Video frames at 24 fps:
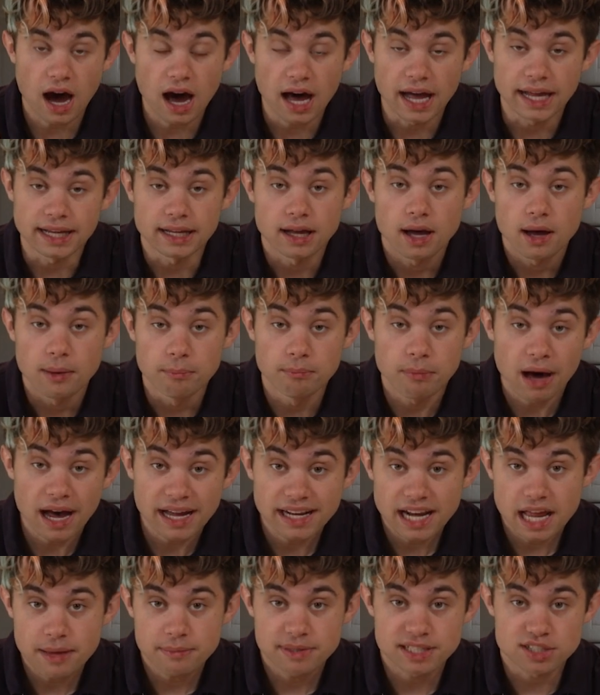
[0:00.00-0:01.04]
Hi,
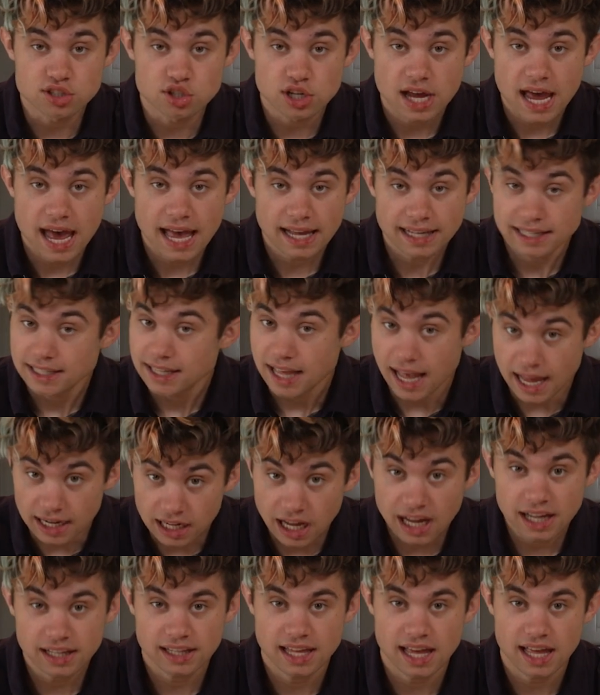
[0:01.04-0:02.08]
my name is Jack,
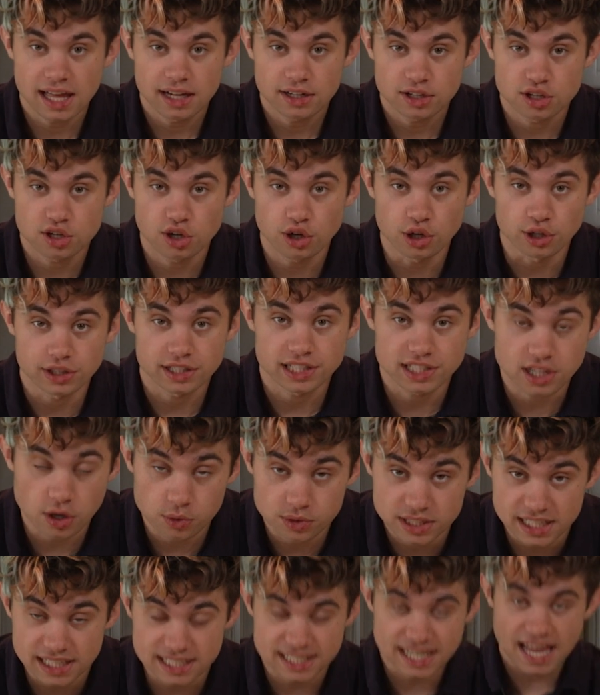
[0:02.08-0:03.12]
and I can't cook,
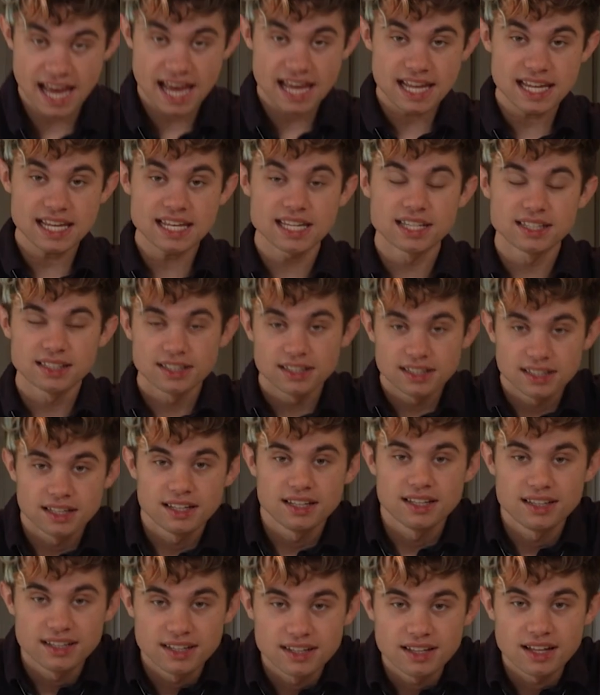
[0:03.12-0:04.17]
so today,
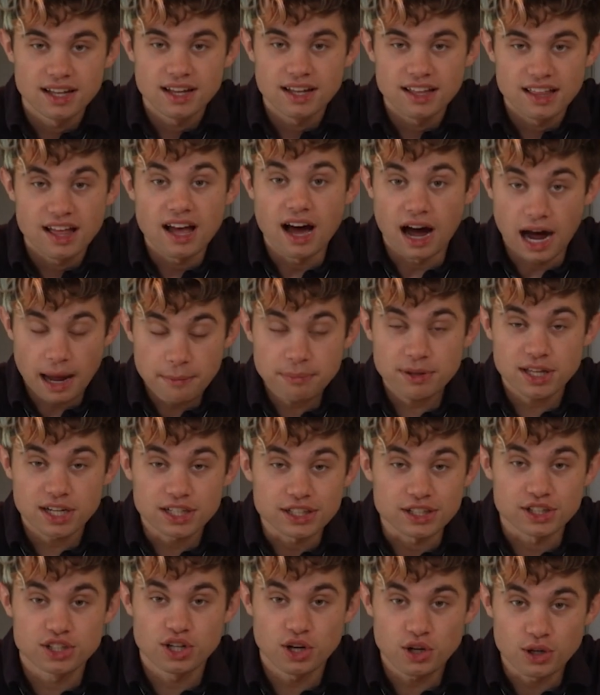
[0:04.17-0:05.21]
I'm
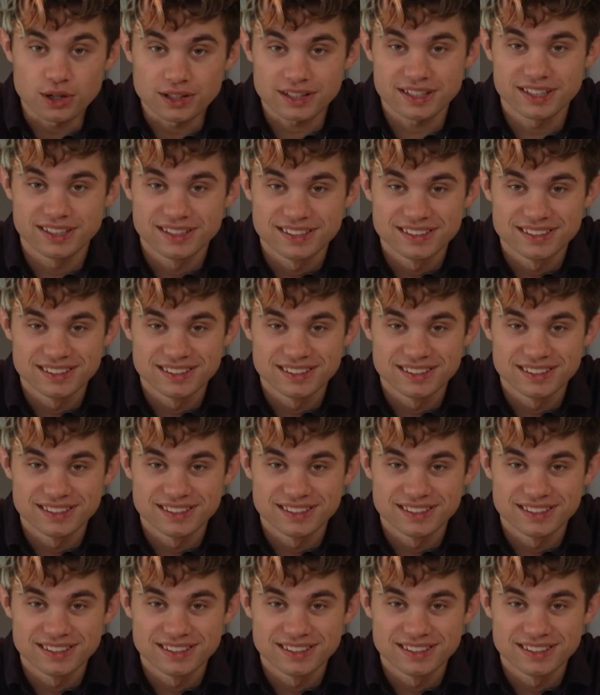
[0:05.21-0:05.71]
gonna cook.